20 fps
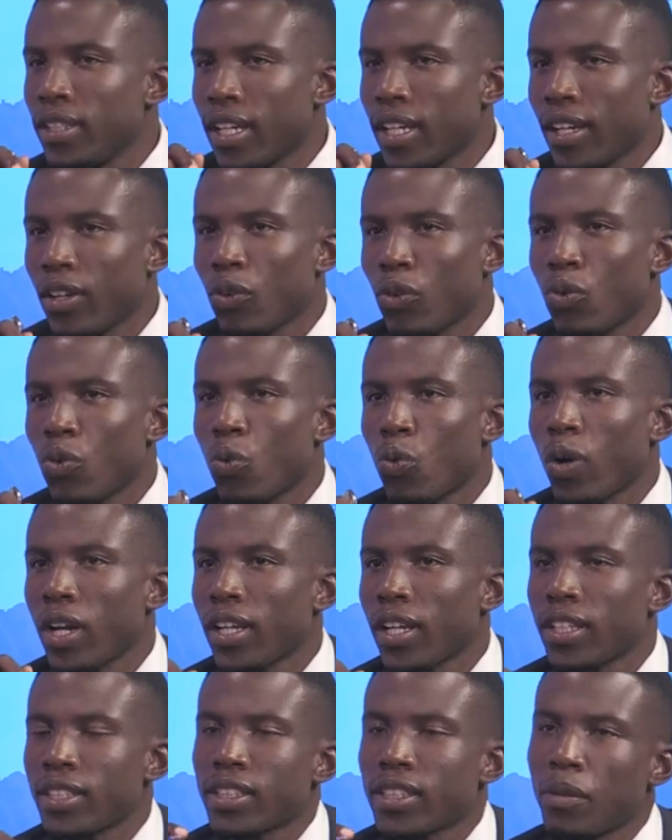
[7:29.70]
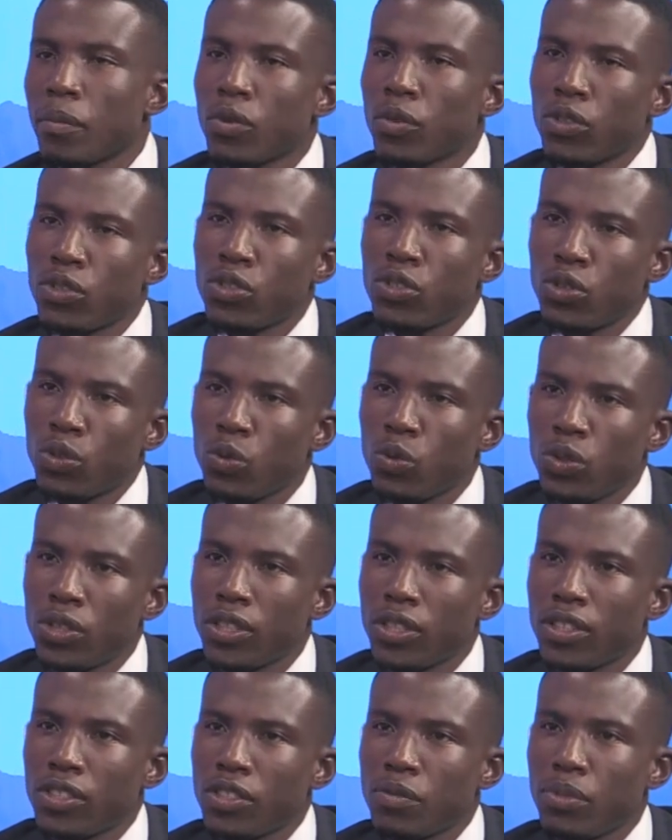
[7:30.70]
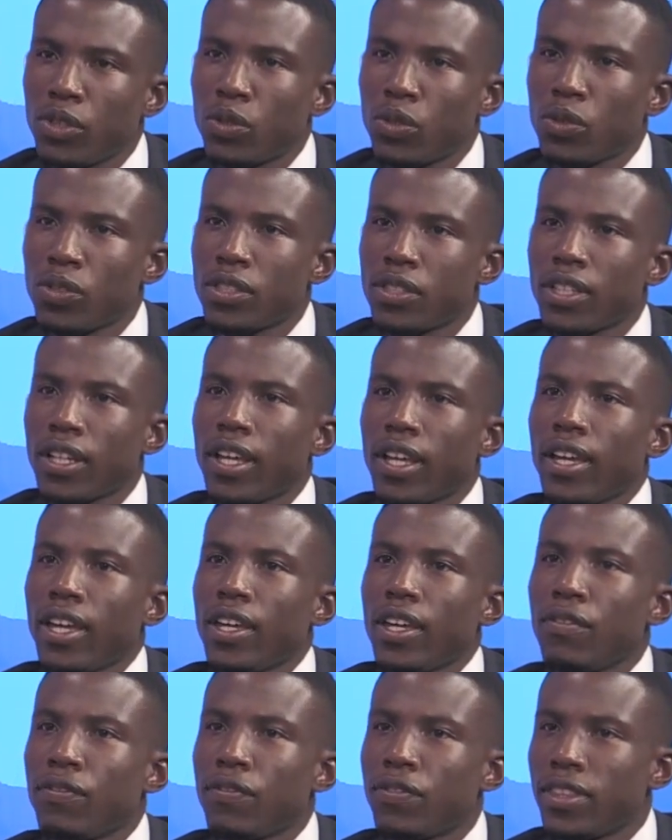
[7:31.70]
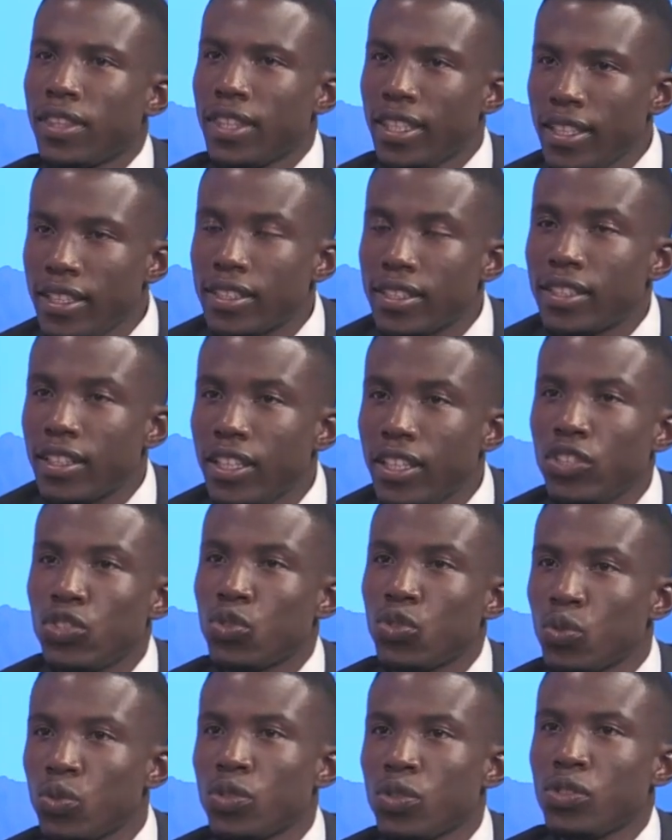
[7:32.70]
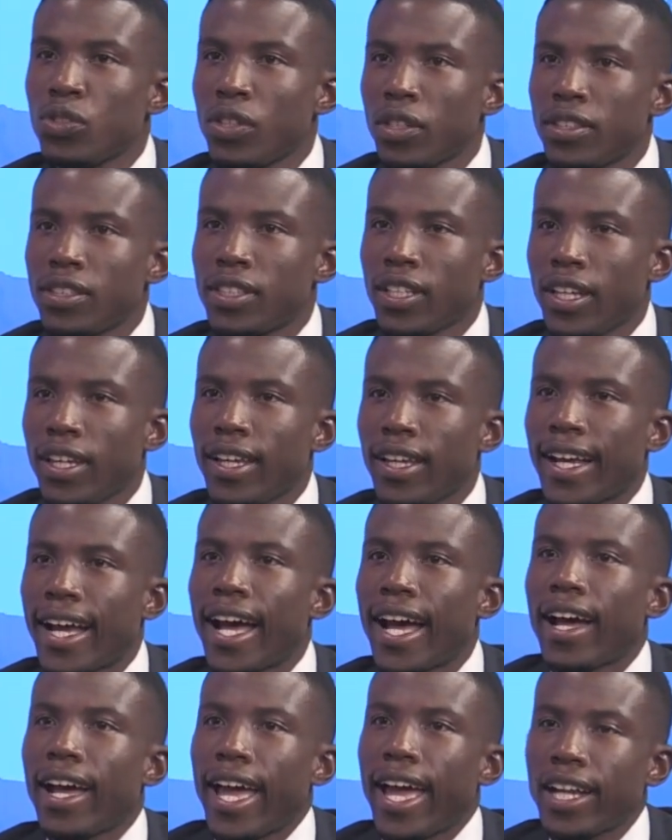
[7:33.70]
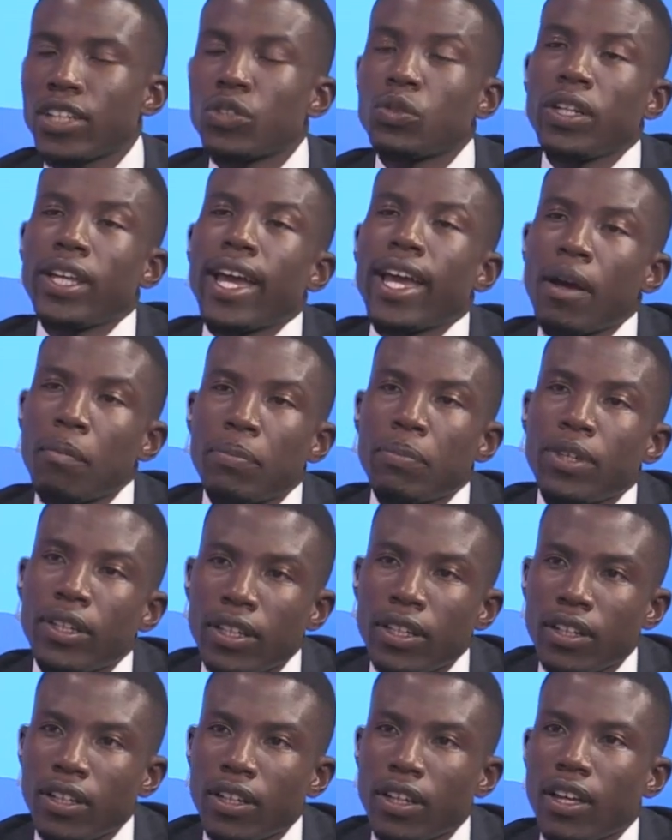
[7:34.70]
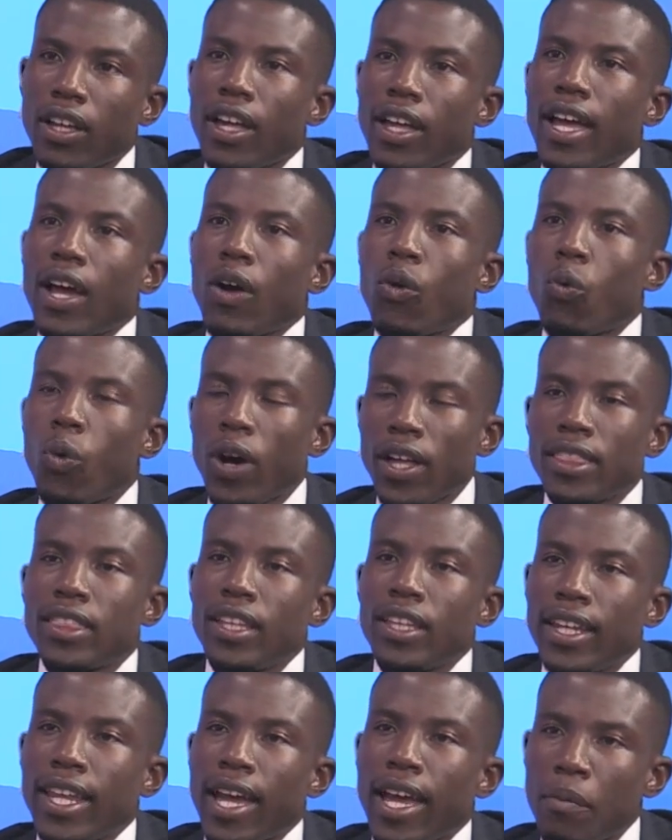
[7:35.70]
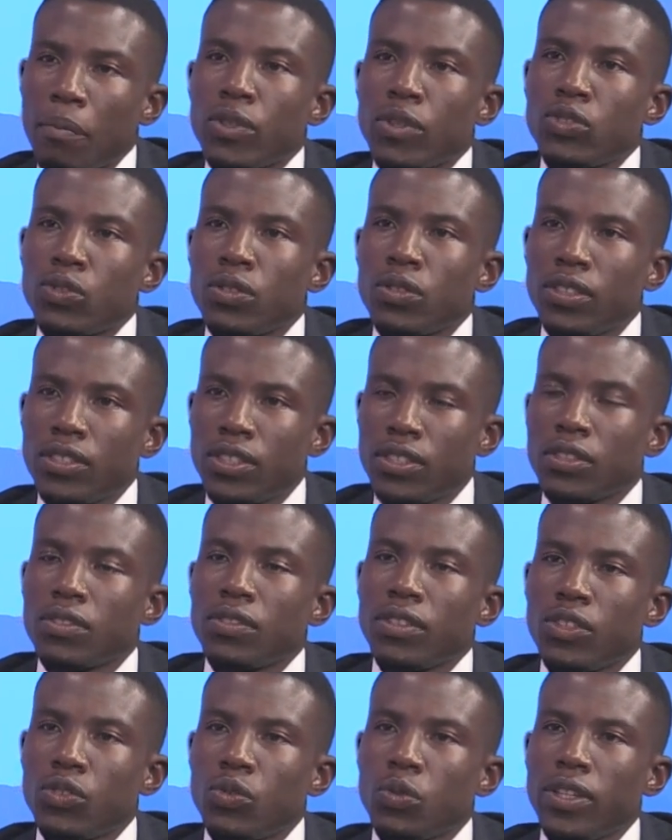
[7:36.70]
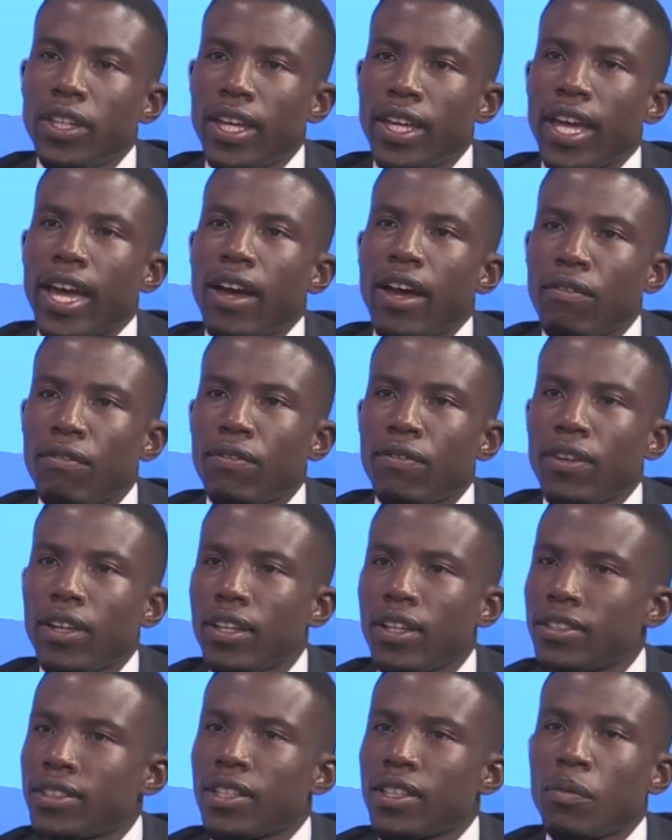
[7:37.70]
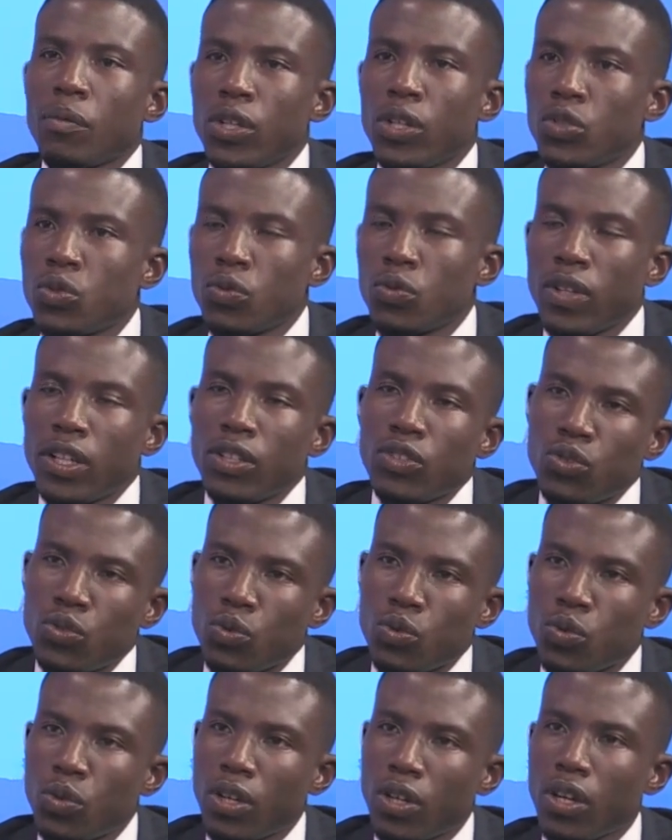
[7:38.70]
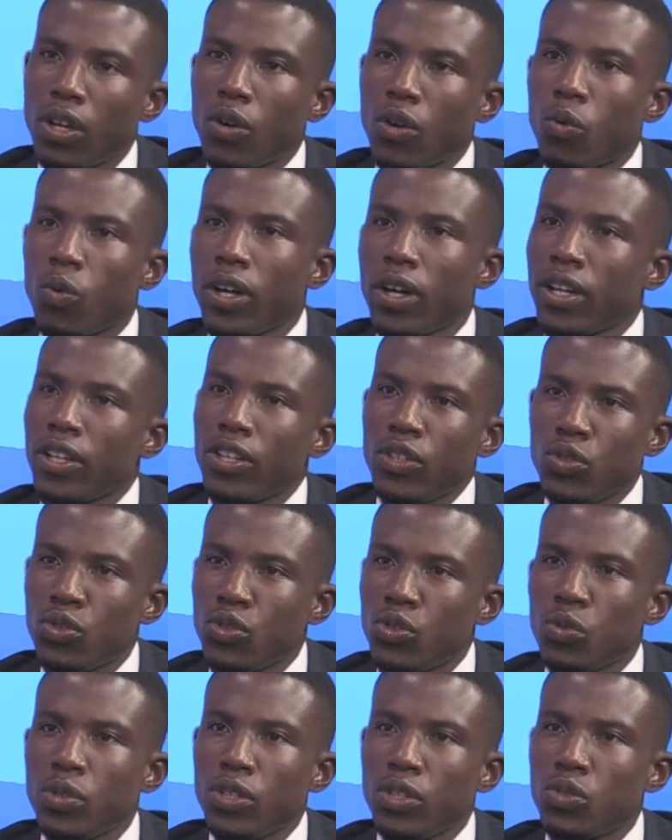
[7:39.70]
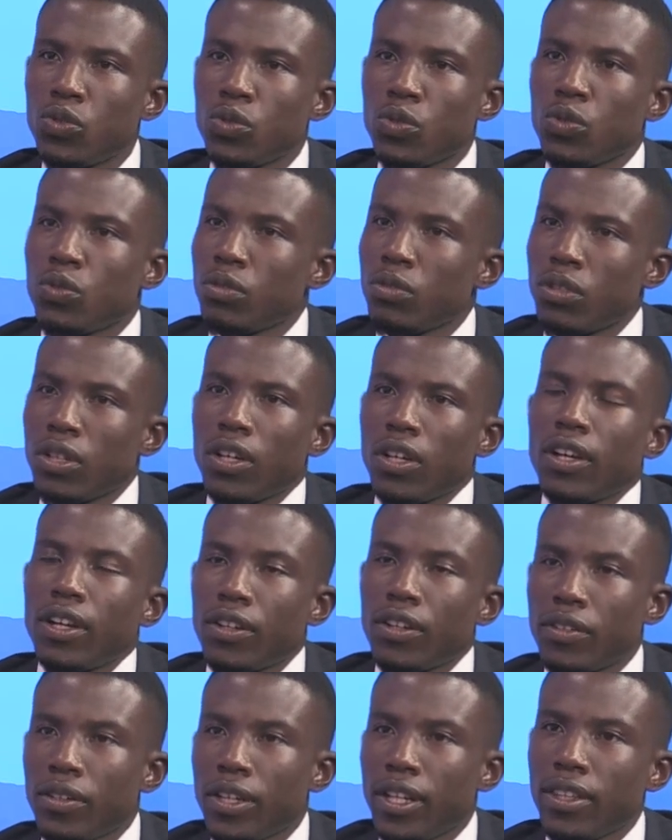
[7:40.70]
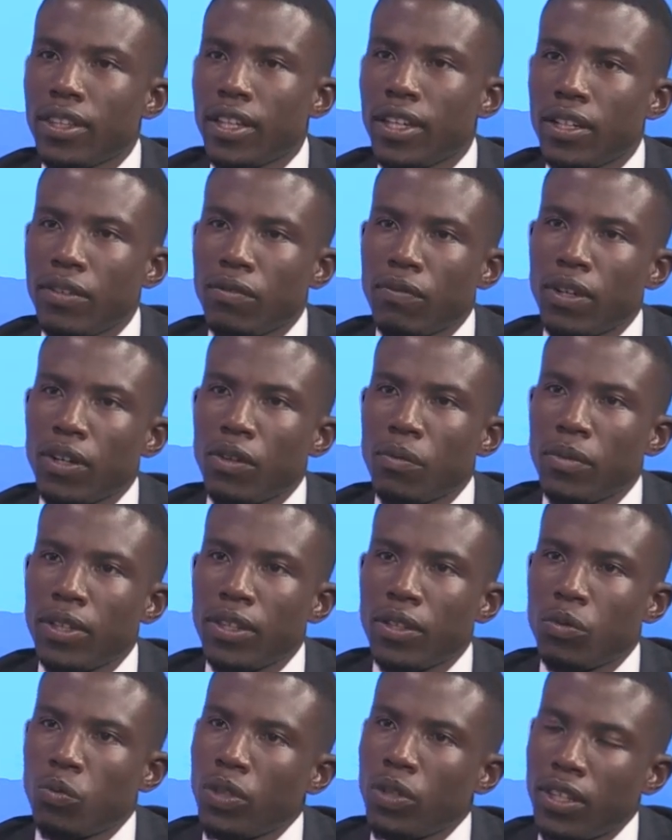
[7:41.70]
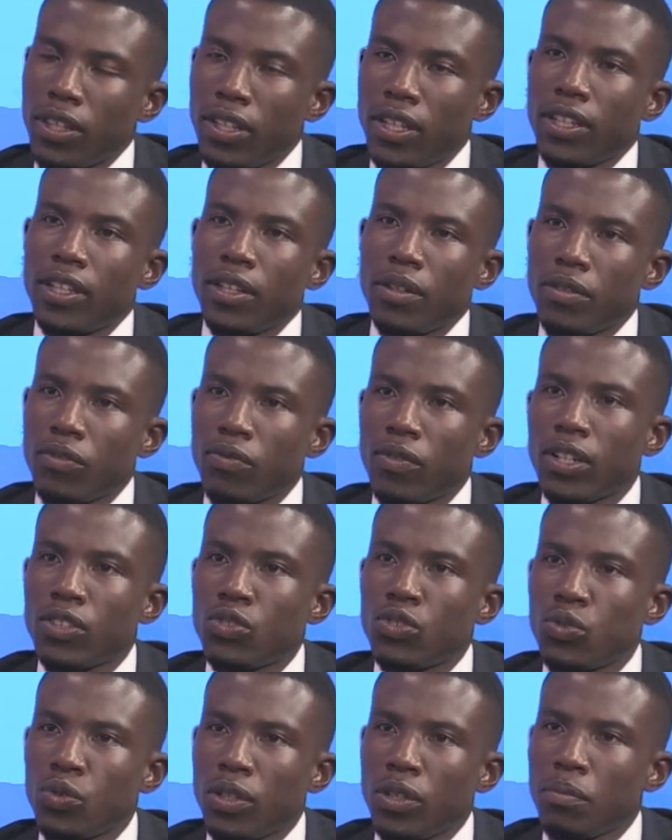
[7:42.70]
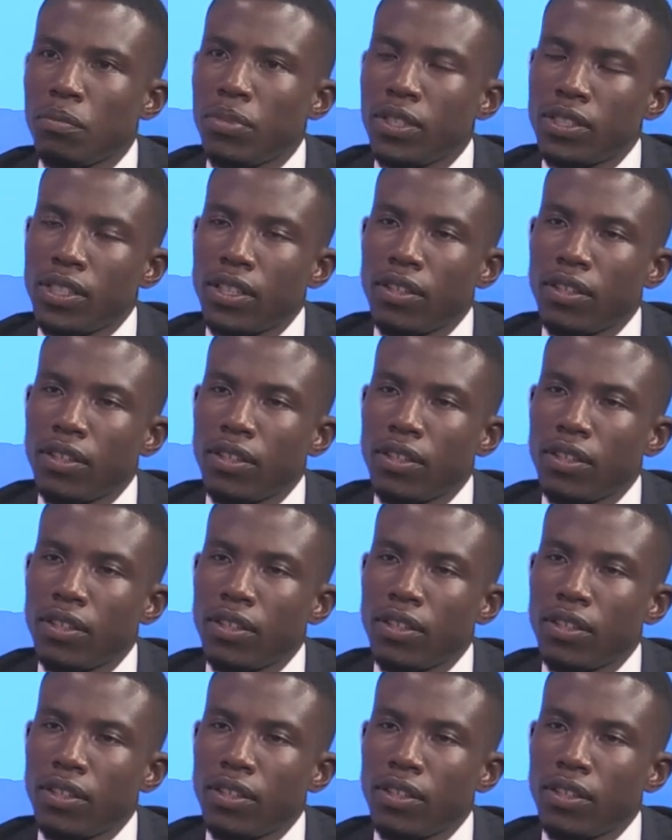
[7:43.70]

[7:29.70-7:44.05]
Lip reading: or what are some of the solutions? Because if these issues you're saying are actually happening, what then happens to the children? Do they have somewhere to run to? What are you doing to create that environment where they can run to and be safe?